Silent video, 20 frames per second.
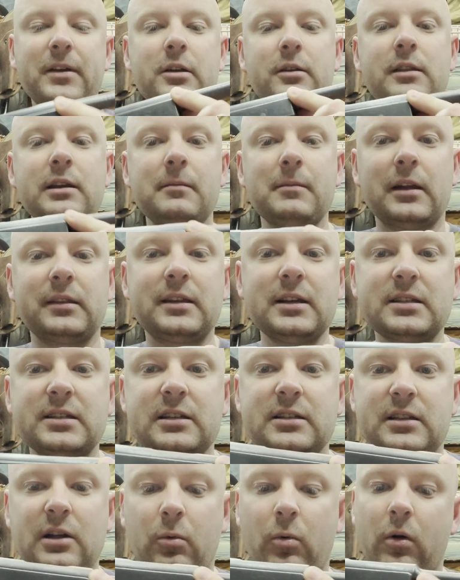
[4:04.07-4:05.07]
good thing about this
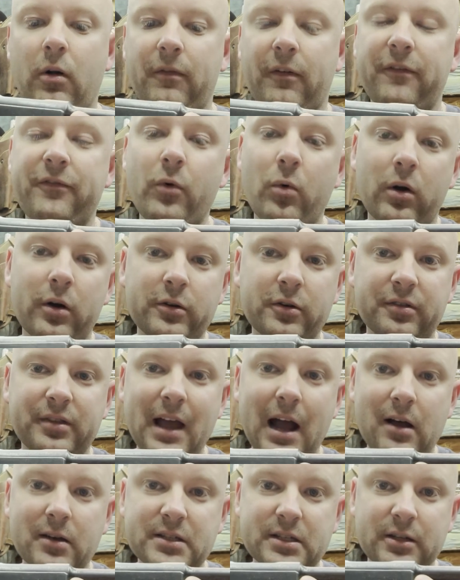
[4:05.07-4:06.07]
is there were over
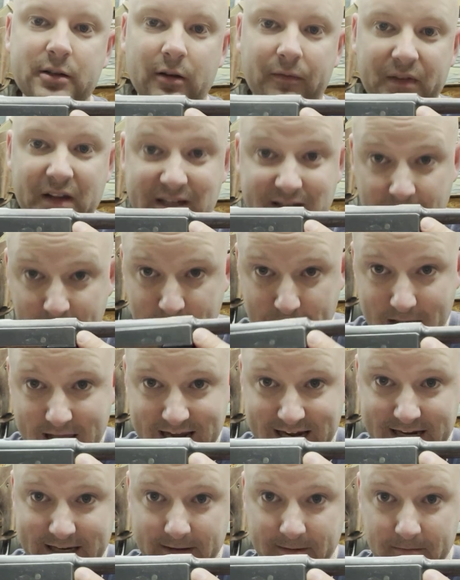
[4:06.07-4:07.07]
400,000 of these
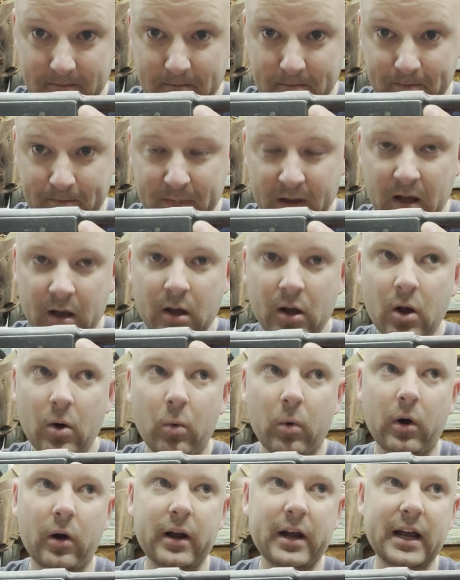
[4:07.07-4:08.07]
made,
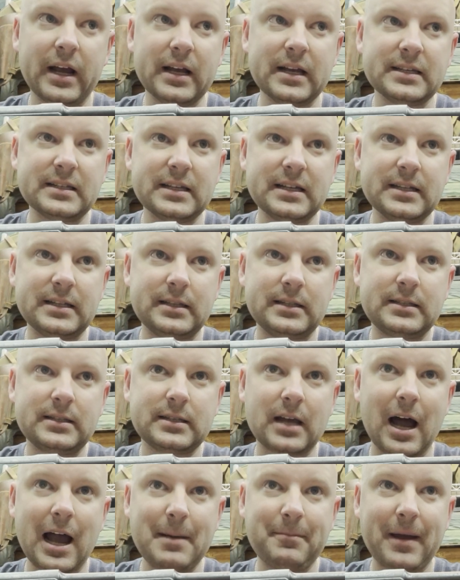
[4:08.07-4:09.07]
whereas the
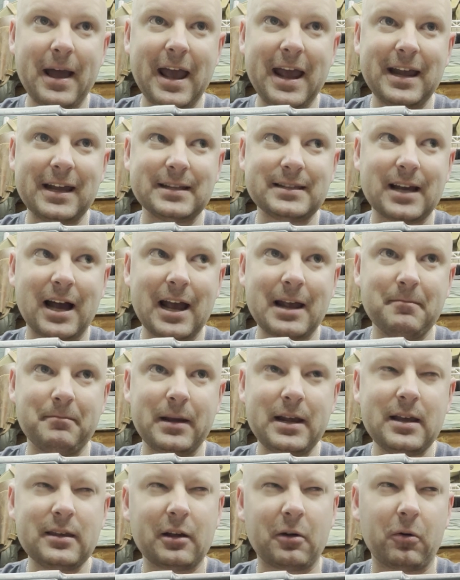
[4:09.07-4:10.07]
Type A and Type
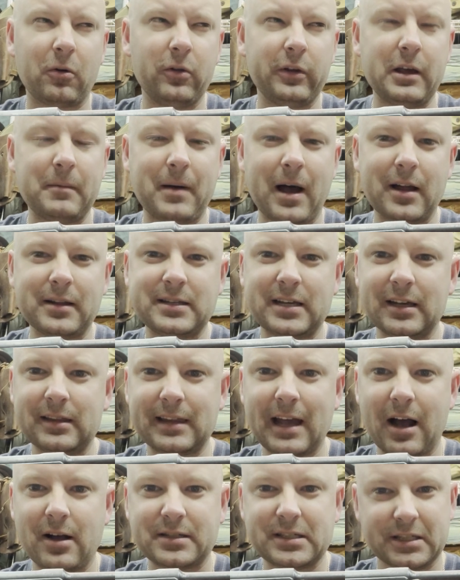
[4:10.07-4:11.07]
B, there were only about
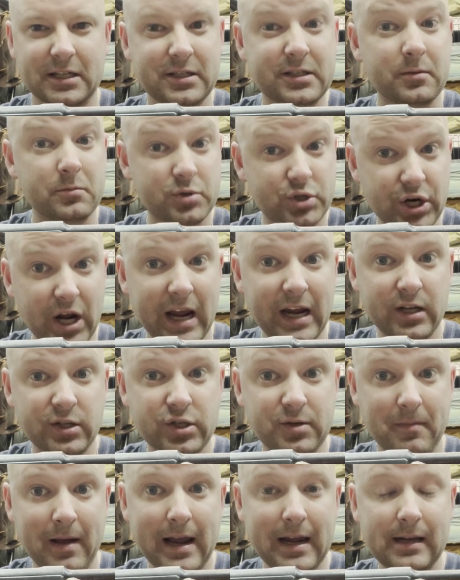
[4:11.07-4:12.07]
10,000 and some
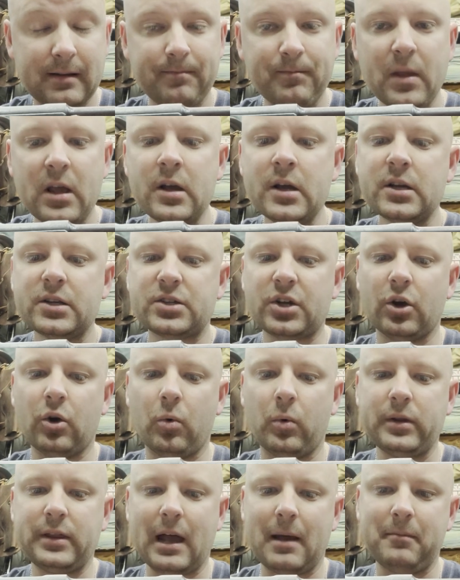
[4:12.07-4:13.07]
change made. So
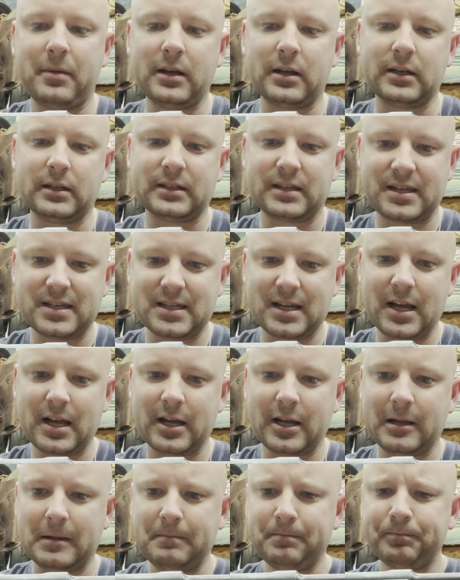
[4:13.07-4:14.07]
with that being
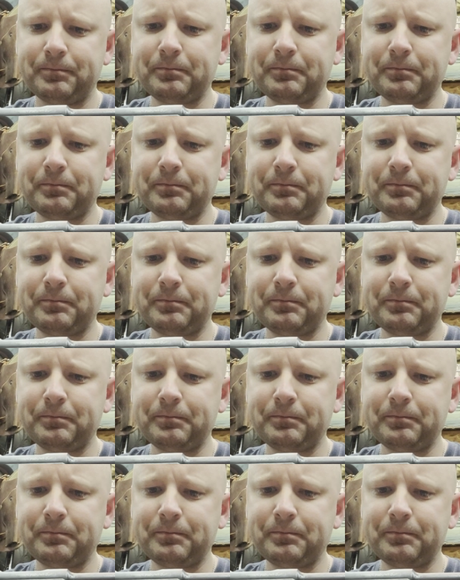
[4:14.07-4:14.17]
said,